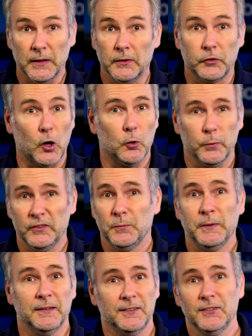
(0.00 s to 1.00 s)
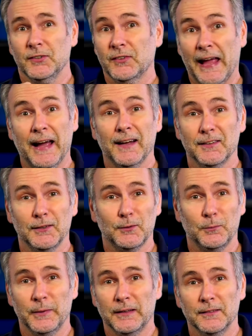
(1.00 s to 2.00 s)
has always been just add a little
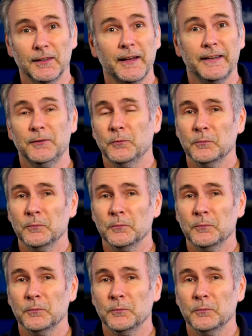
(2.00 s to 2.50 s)
bit of light